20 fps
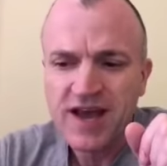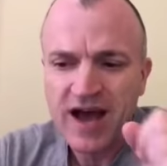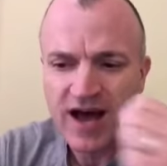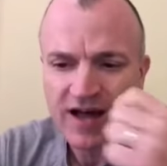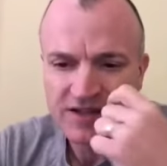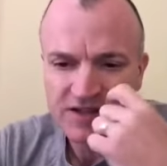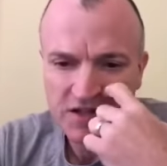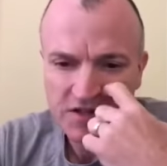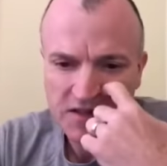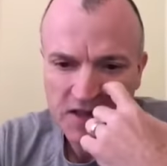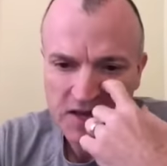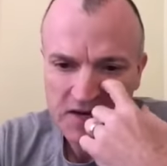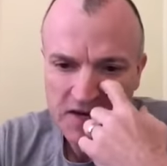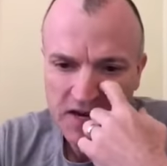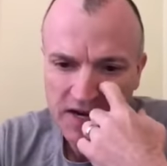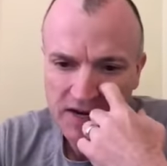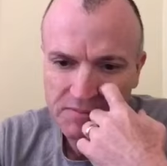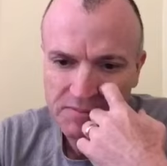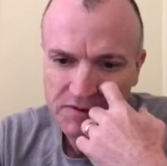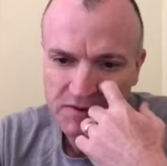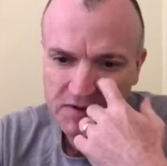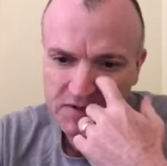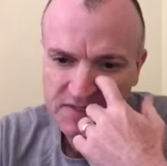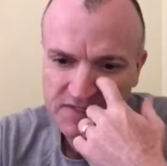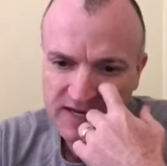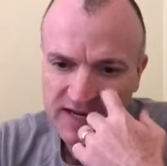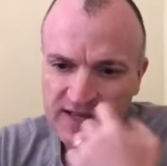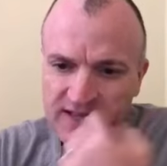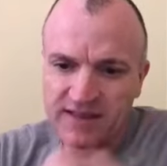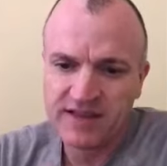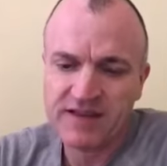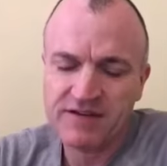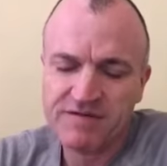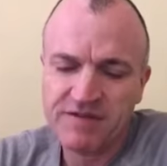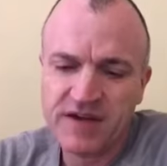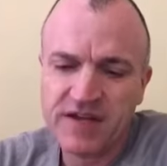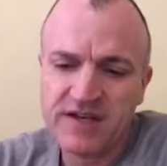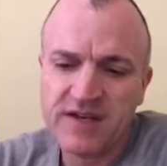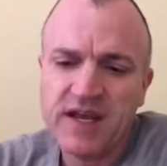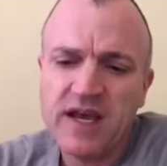I'll look that date up here in a second. The
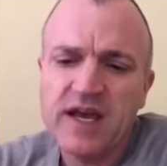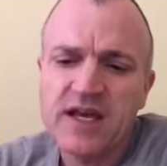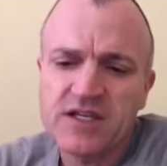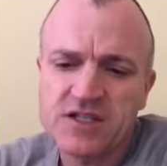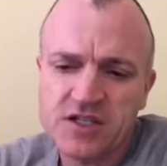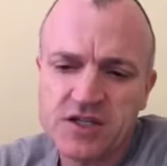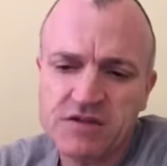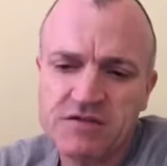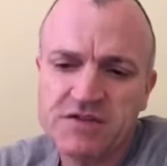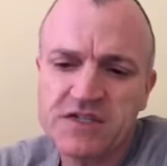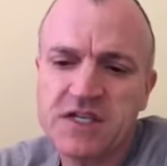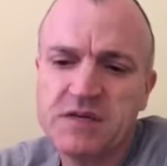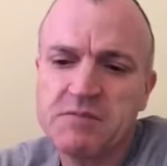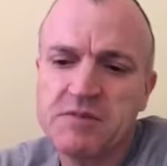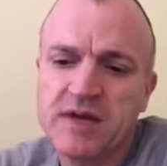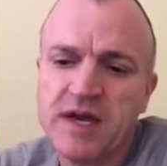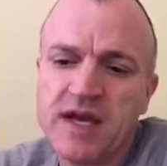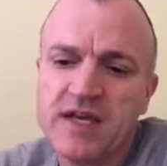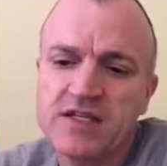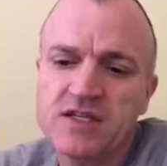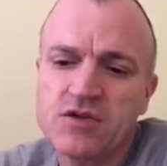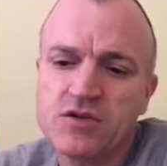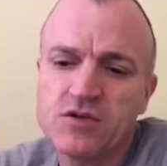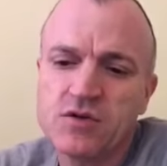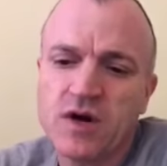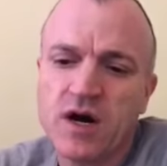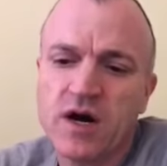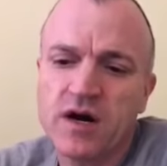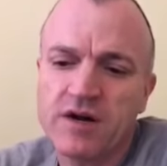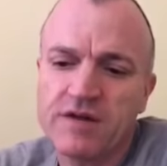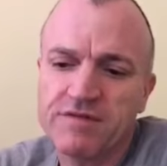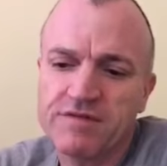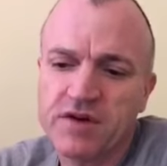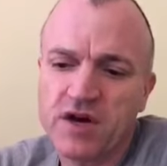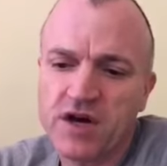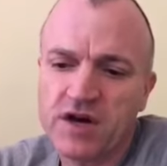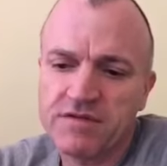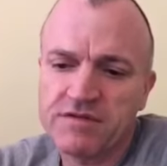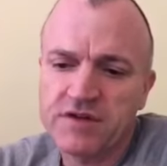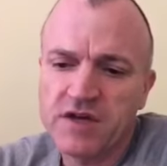event serves CPAs who are
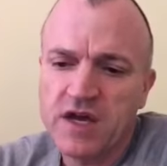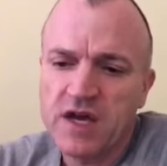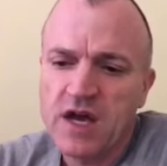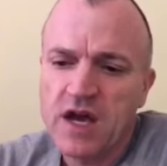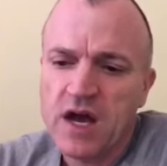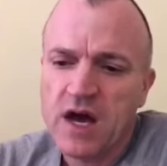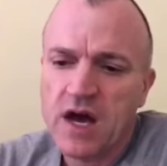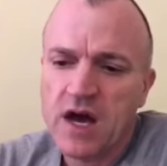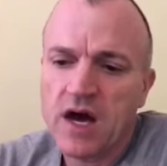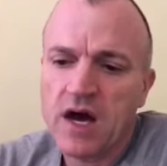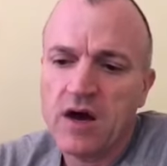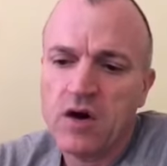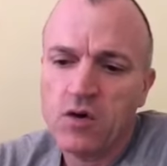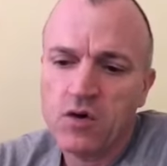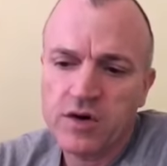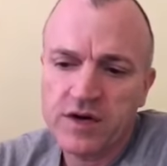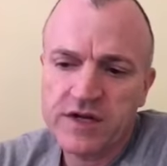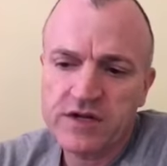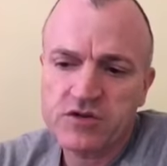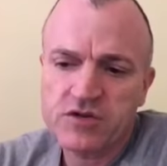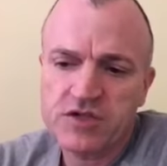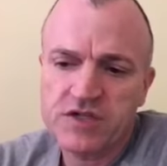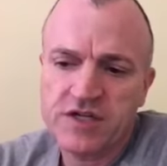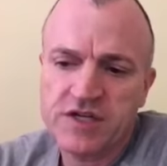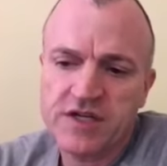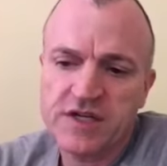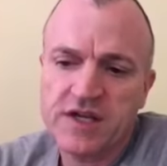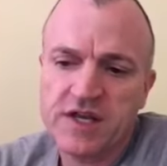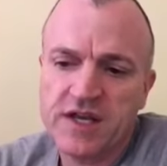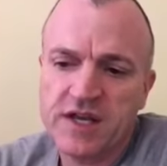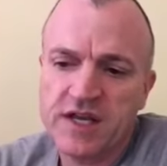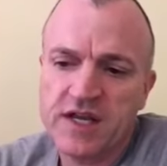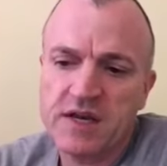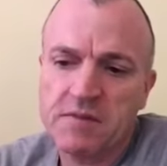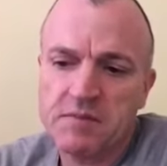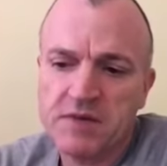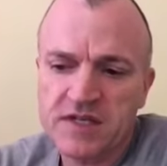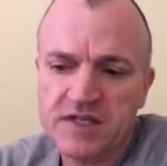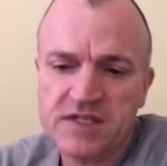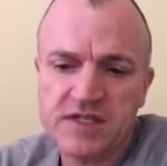involved or interested
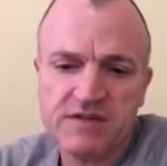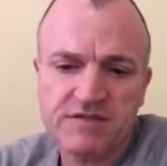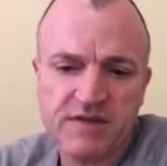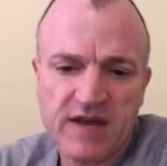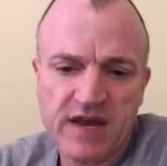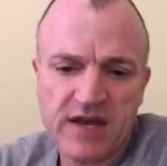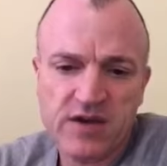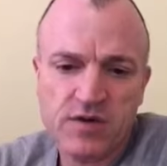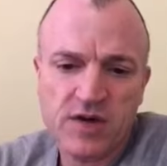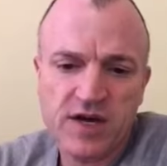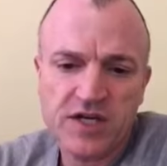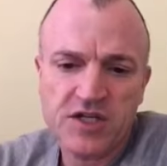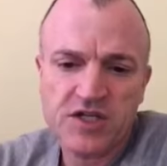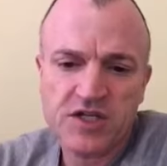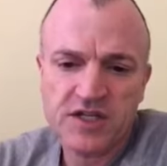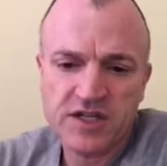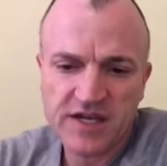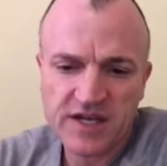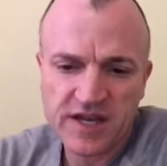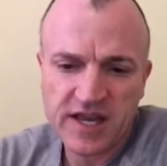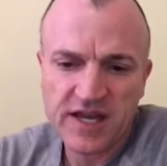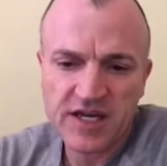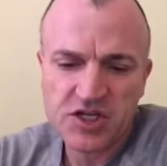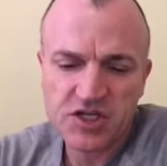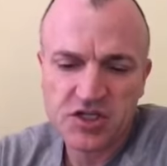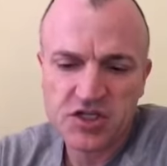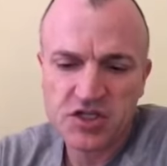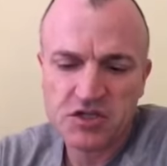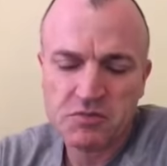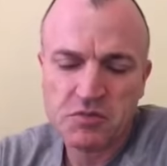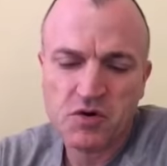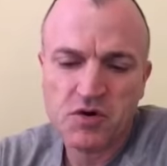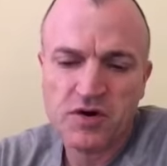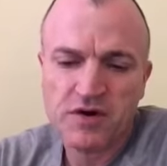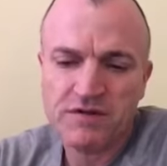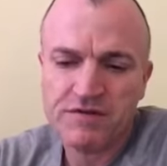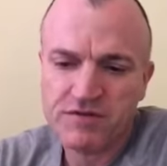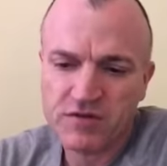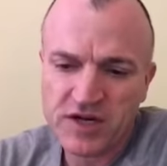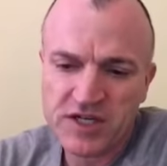in business valuation, litigation
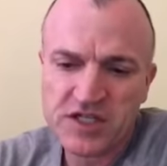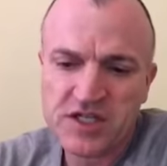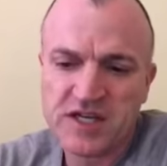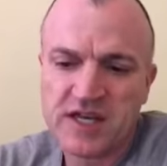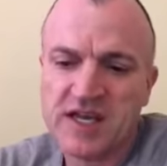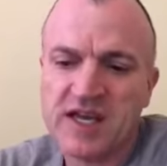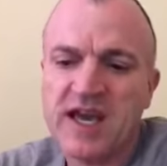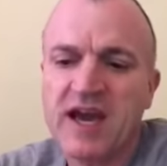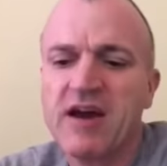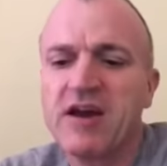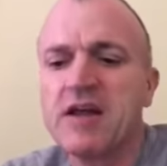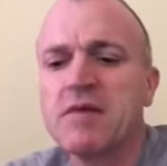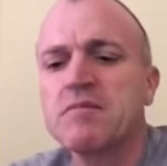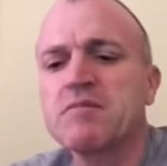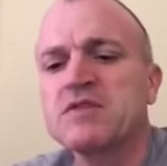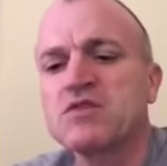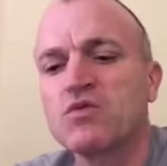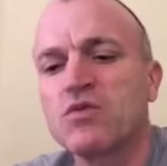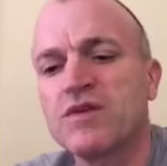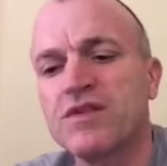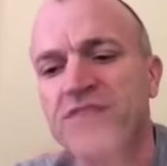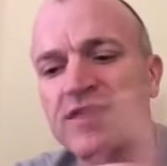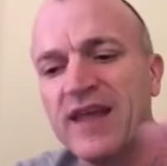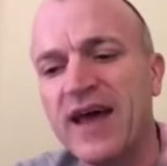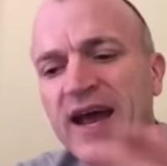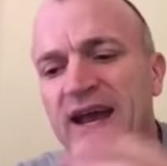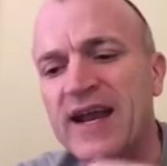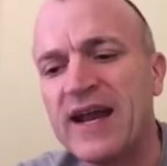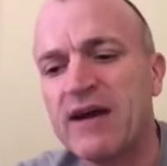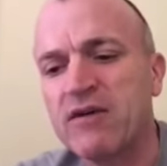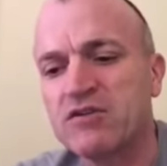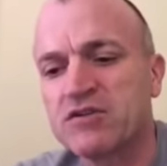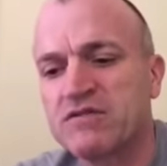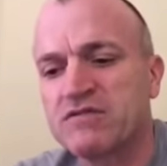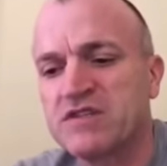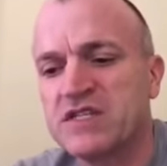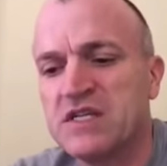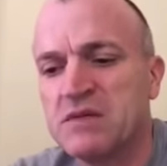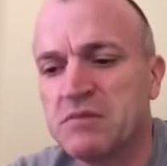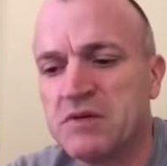support, and forensic accounting. It's worth 9 hours
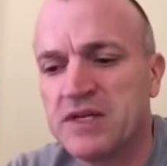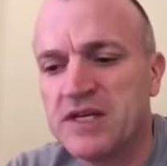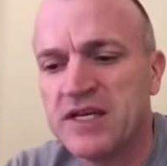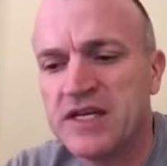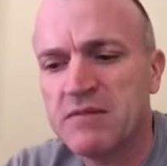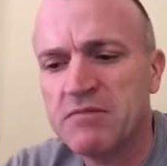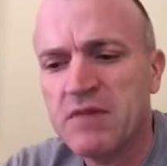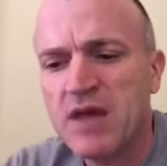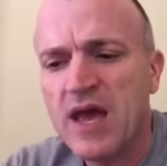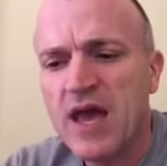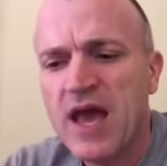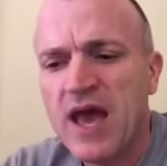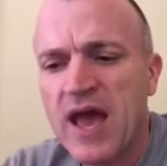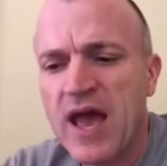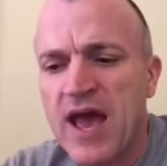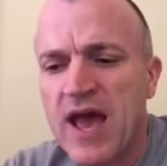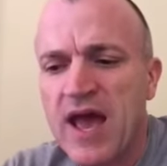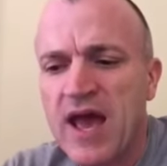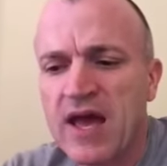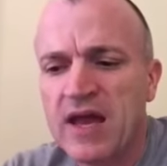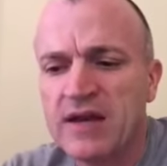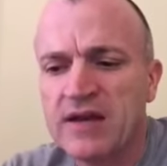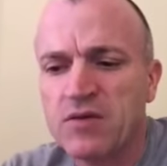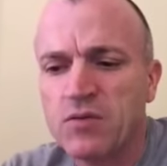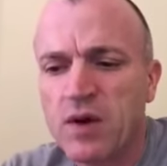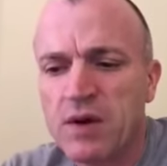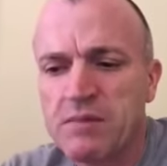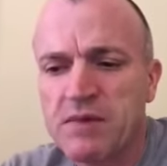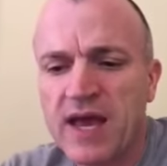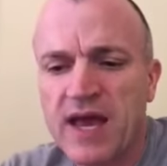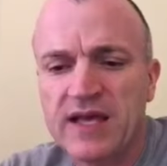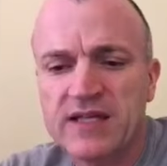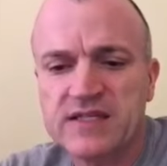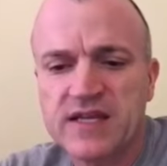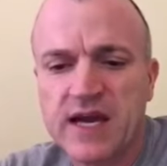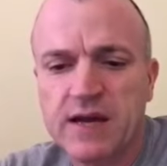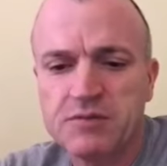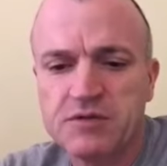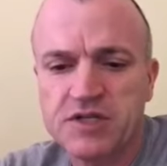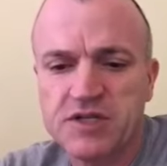of CPE, and a
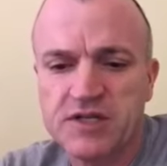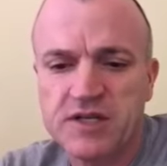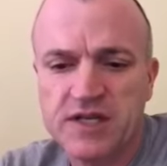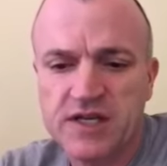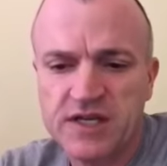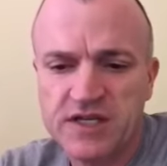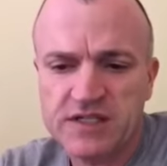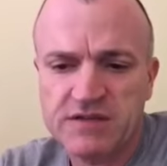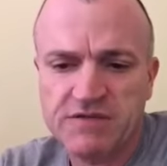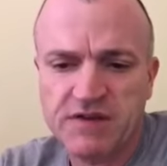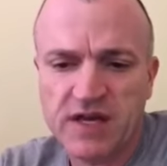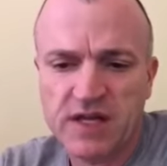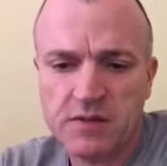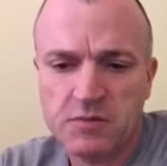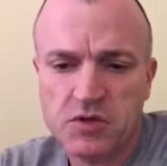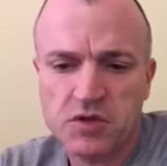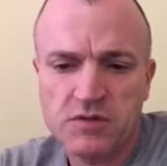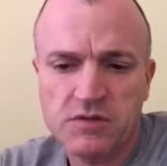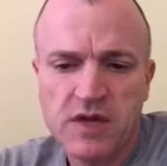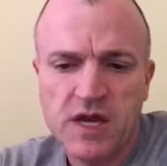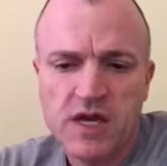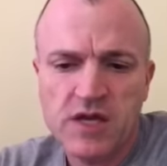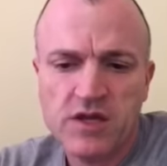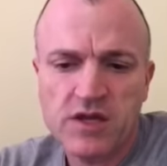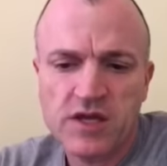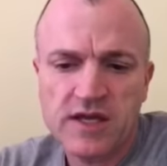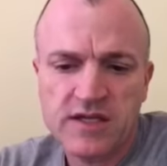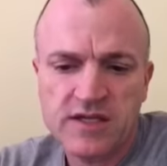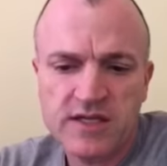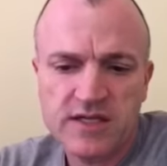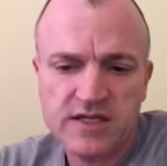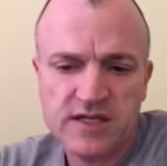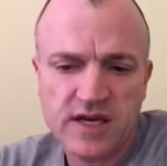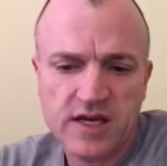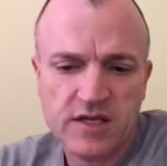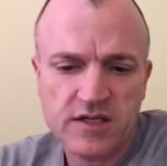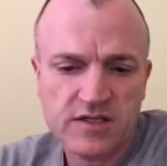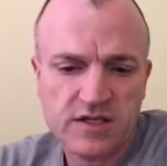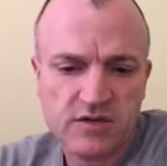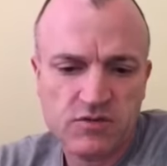webcast option is available. You can get
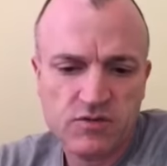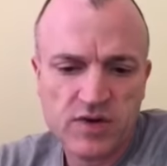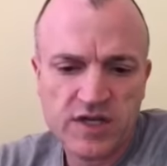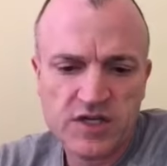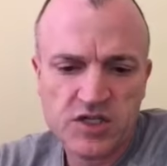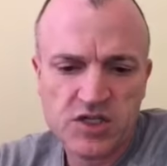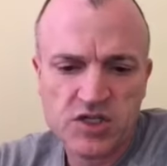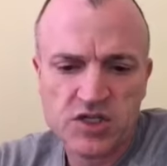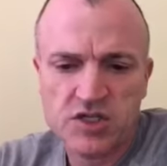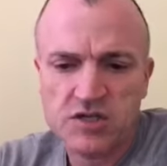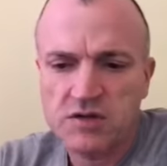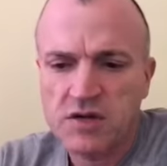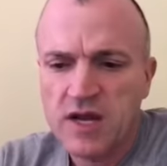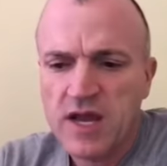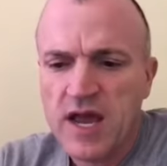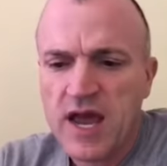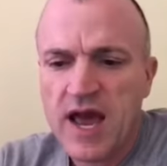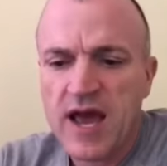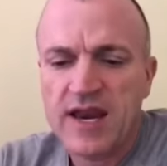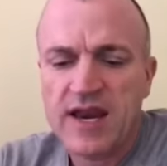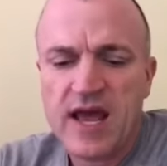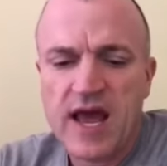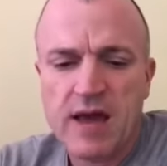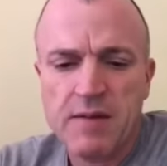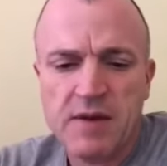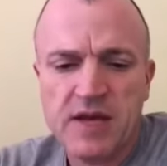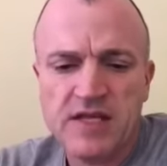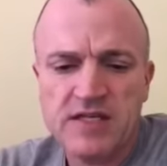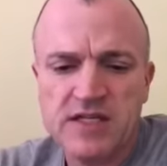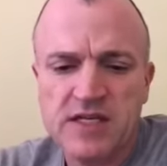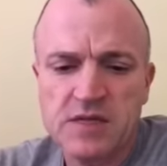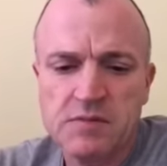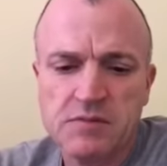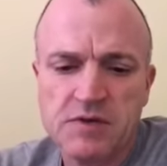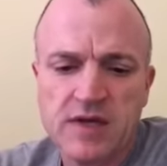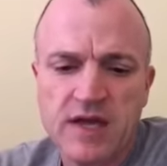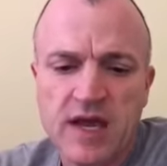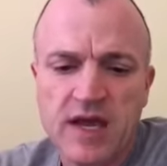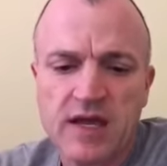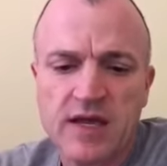details and register at
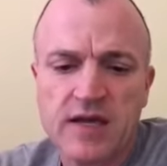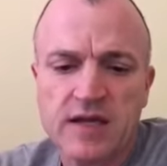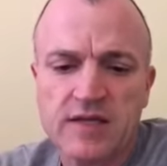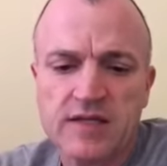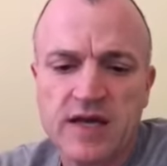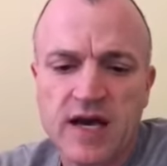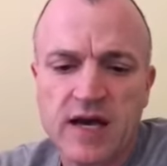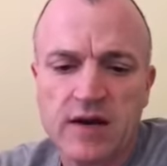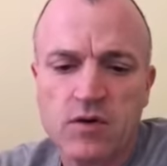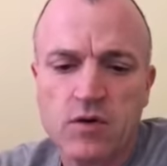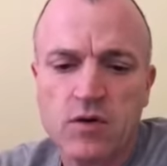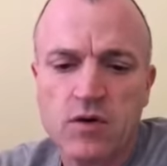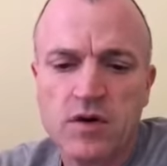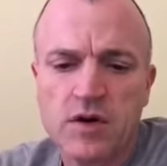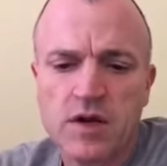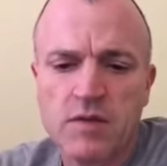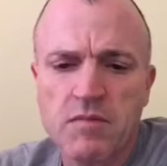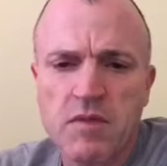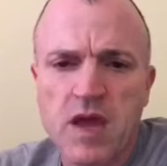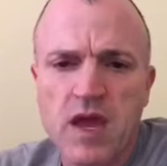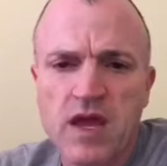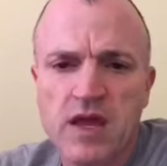macpa.org.